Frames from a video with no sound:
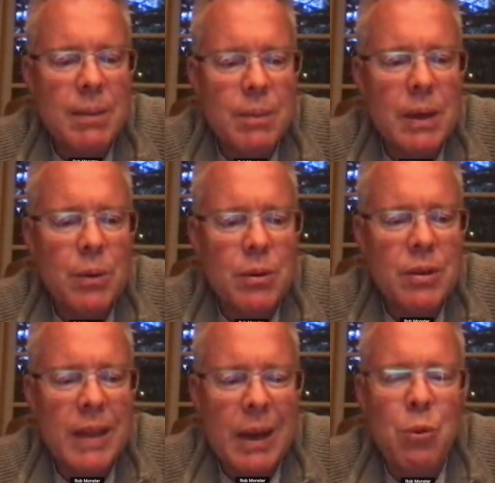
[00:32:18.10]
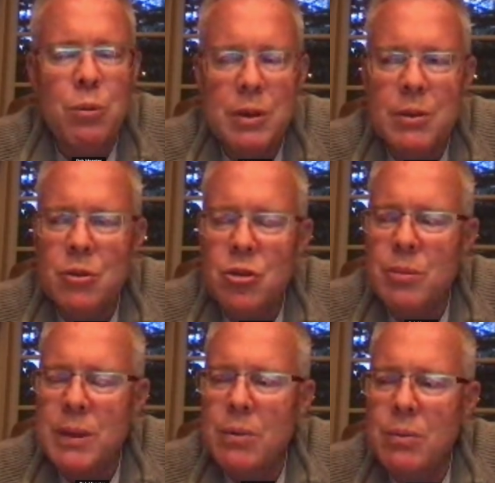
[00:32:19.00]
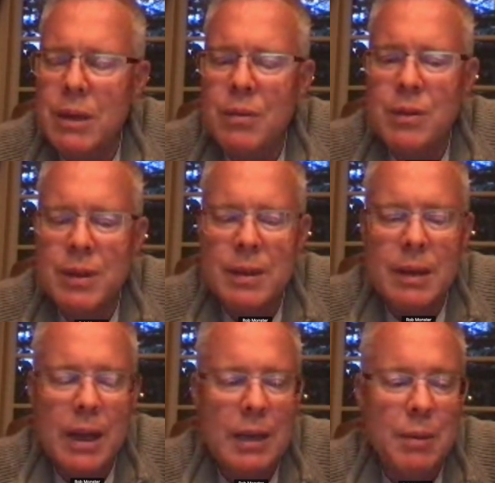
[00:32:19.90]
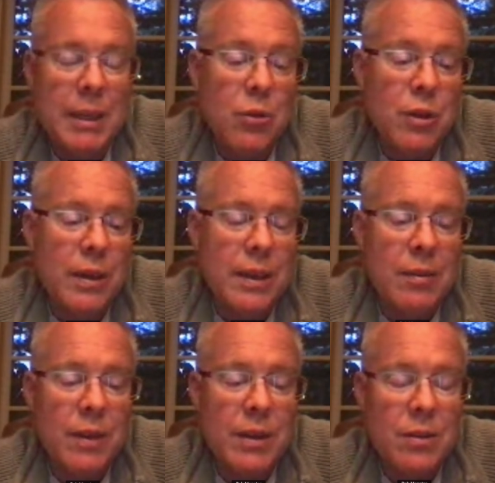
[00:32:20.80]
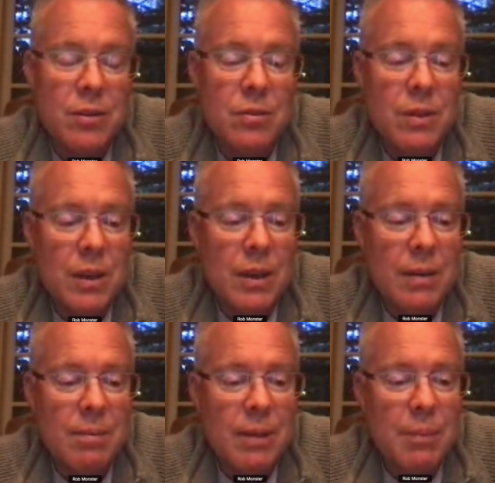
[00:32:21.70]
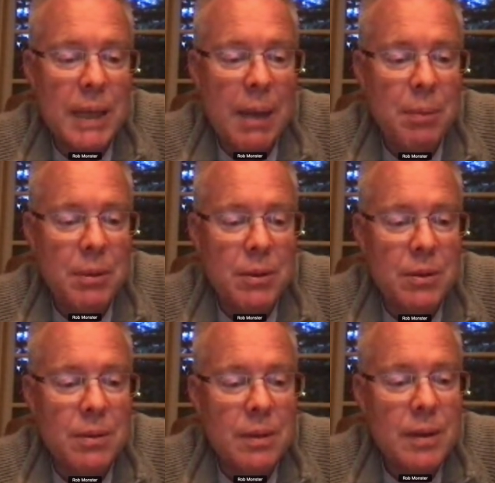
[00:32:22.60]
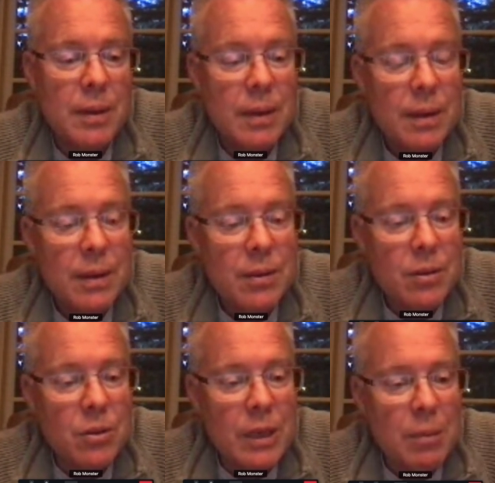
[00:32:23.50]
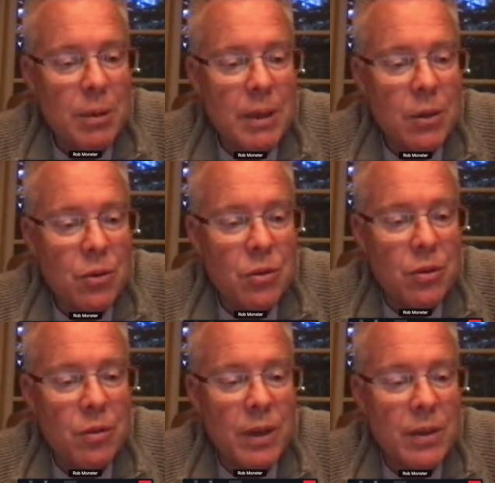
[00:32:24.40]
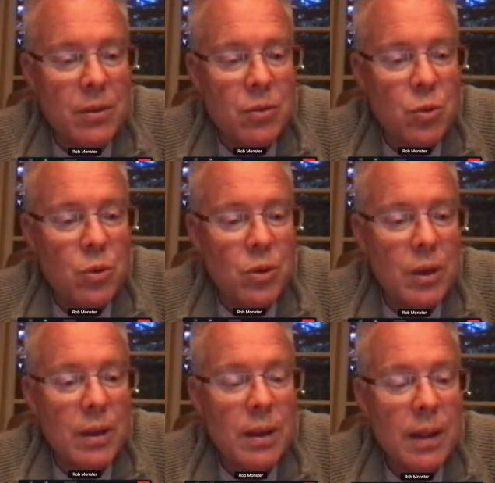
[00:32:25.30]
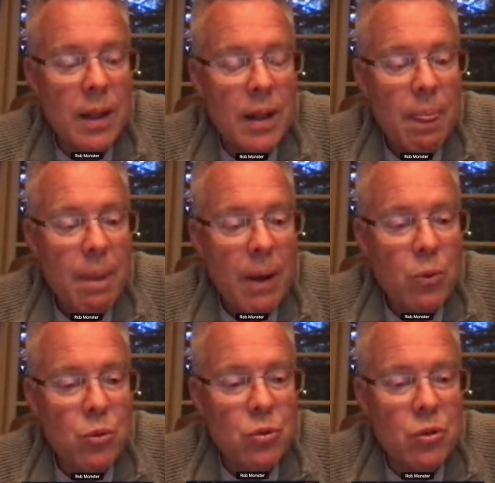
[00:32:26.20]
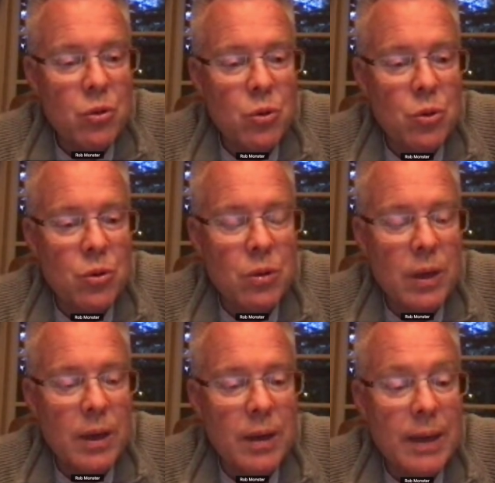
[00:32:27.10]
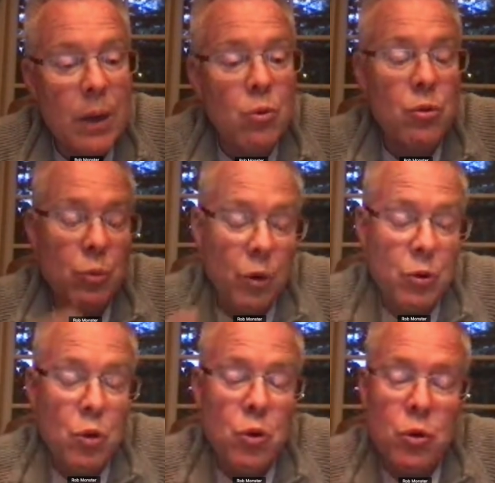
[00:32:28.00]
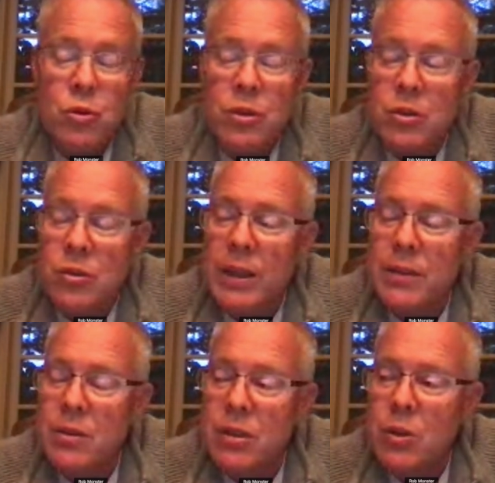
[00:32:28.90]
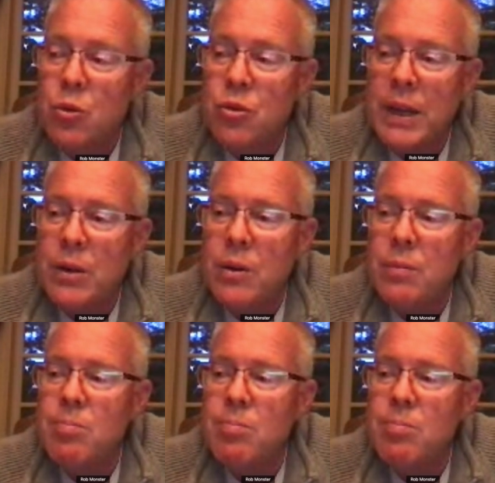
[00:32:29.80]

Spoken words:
I would say that would be just about everything. Anybody else got any advice? I'd be happy to listen to anybody else's advice for how to secure accounts. One good news is that the single sign-on,